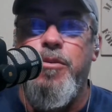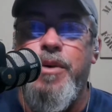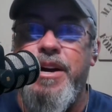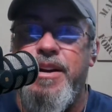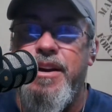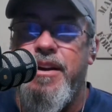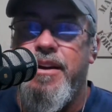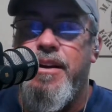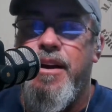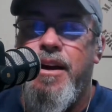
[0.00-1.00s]
We
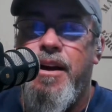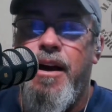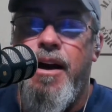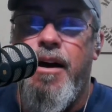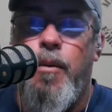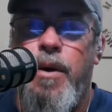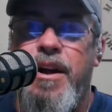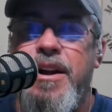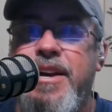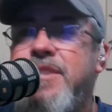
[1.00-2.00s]
did
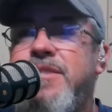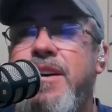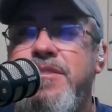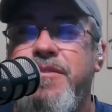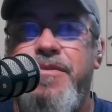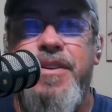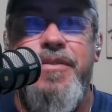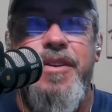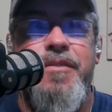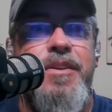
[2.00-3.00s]
well in excess of
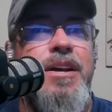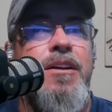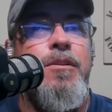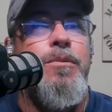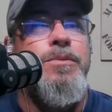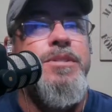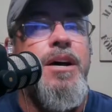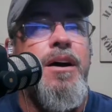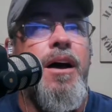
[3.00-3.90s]
50 videos.